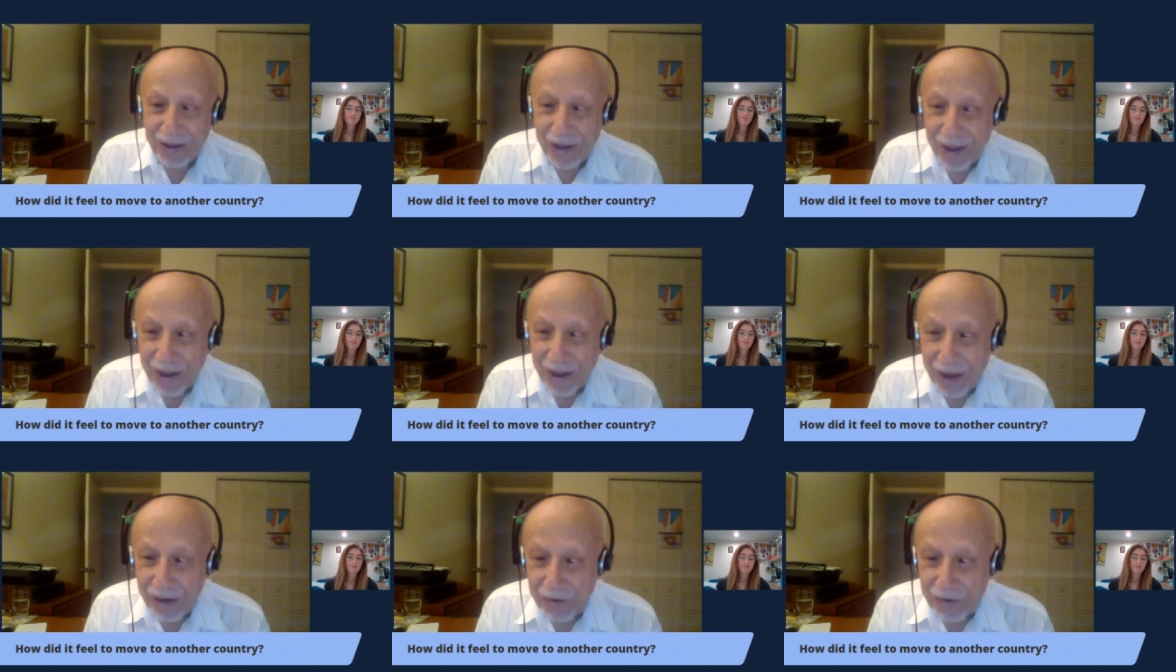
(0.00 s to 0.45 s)

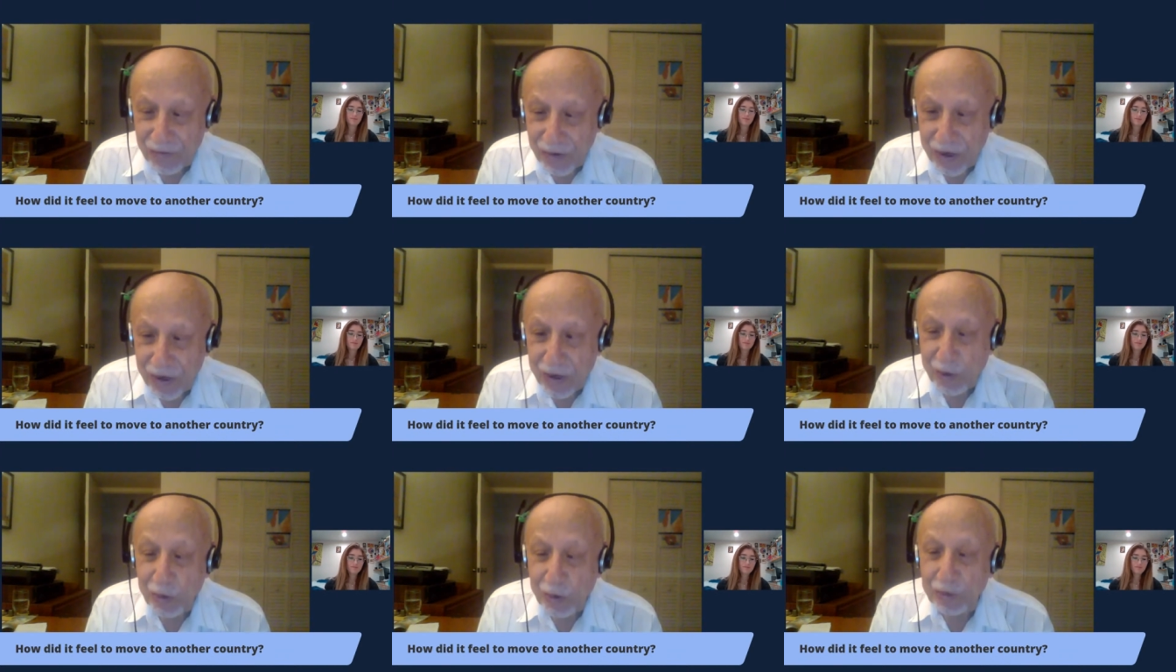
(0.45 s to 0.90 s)
And
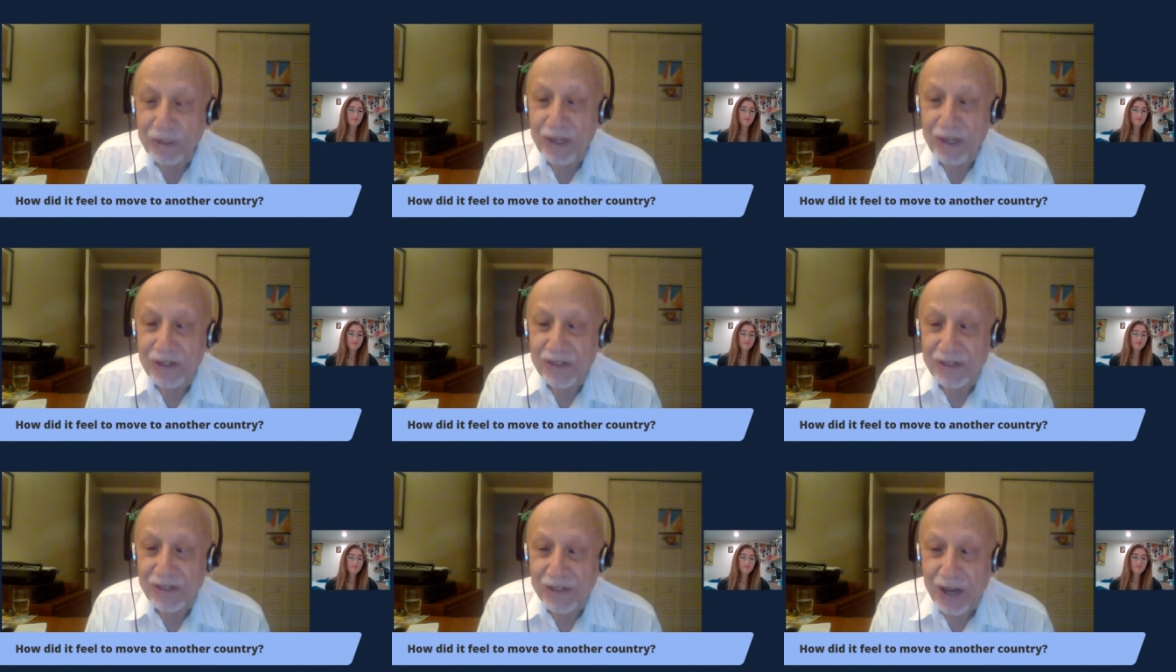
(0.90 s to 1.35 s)
we could
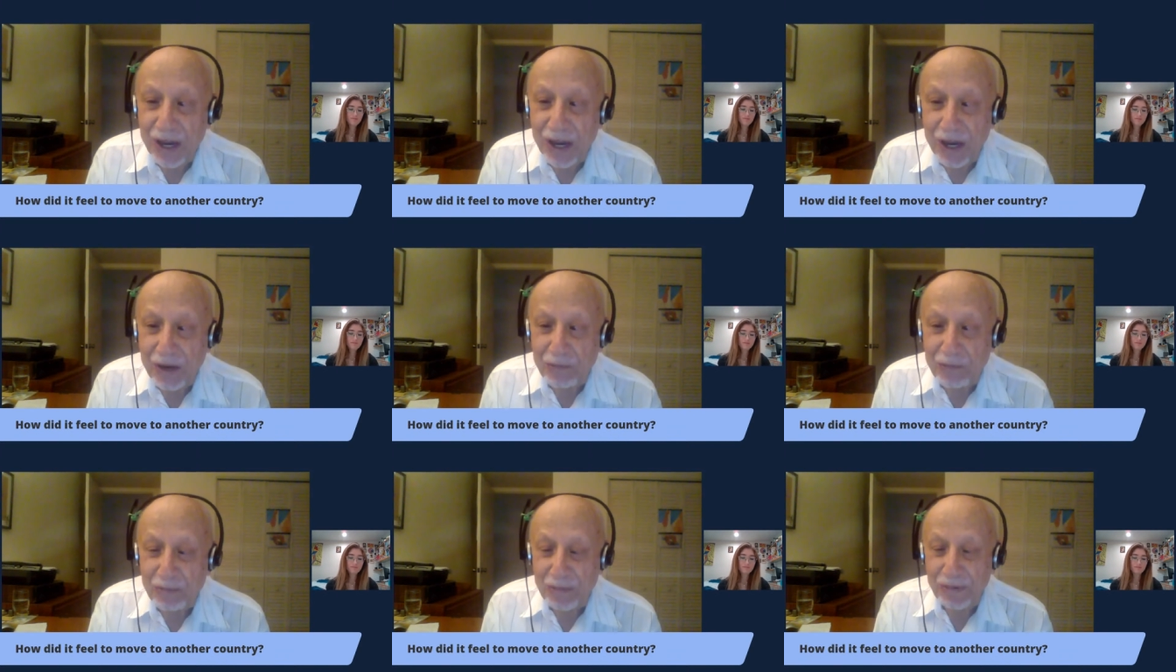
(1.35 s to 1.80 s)

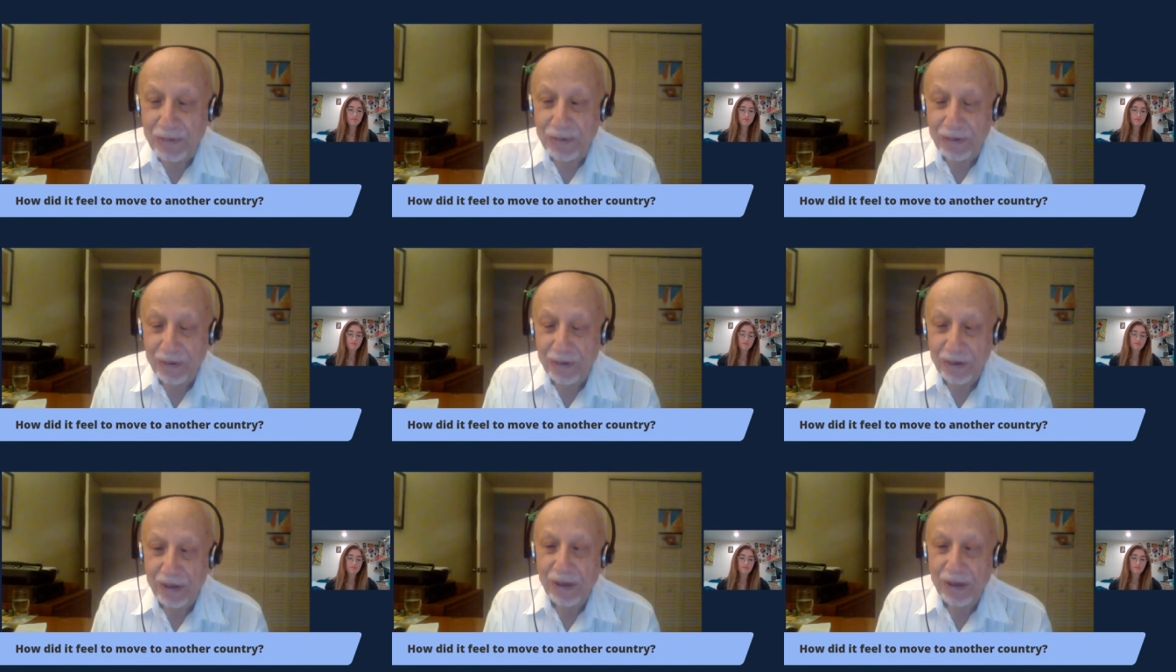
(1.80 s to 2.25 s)
escape.
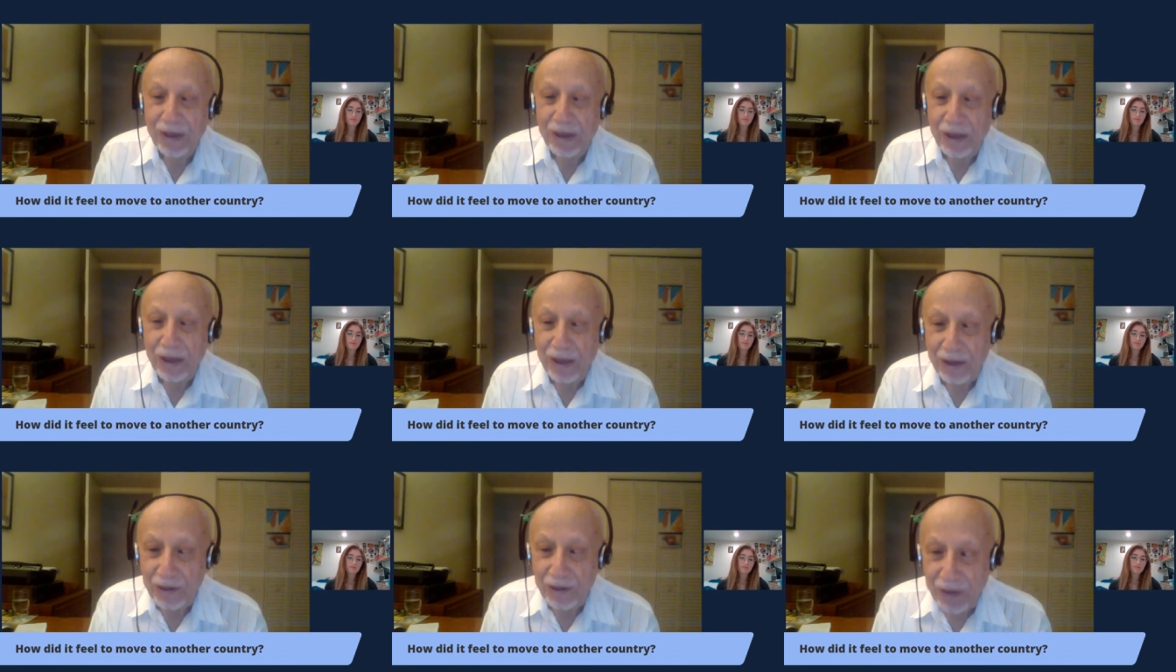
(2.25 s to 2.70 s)

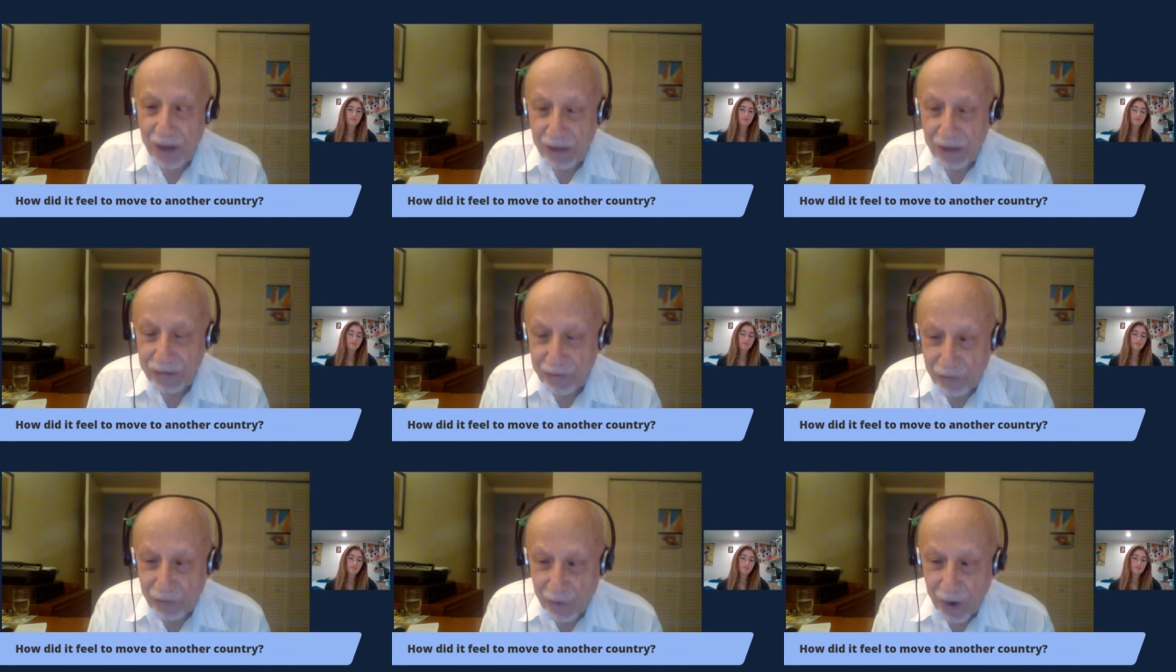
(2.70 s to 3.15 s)
And
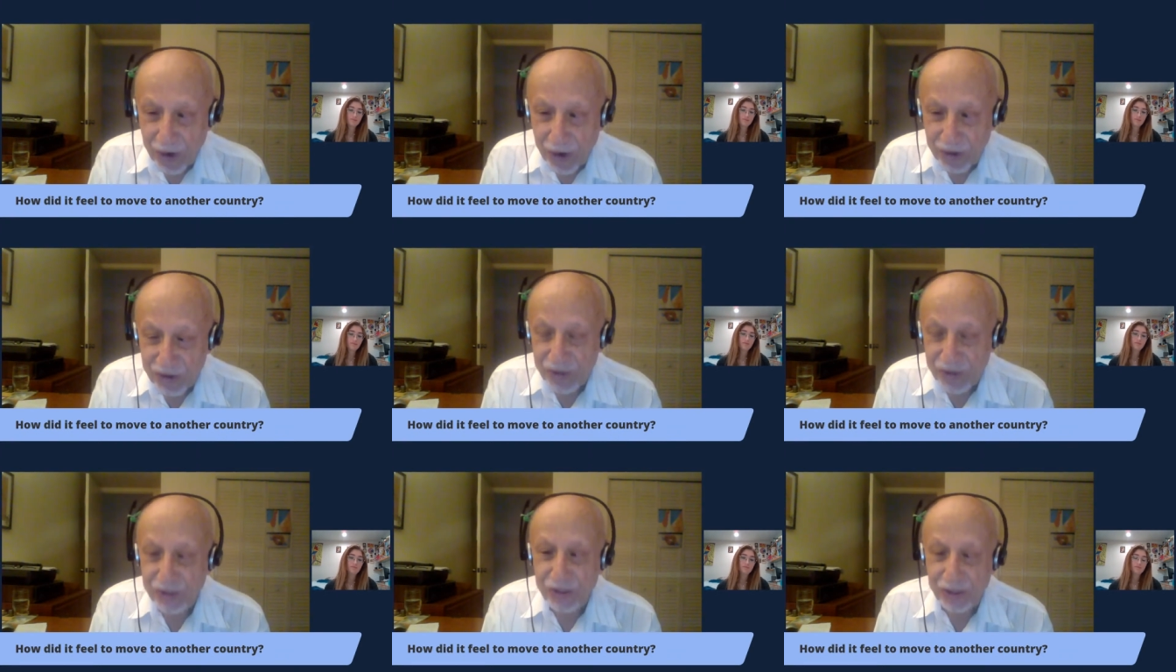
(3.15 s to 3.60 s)
that was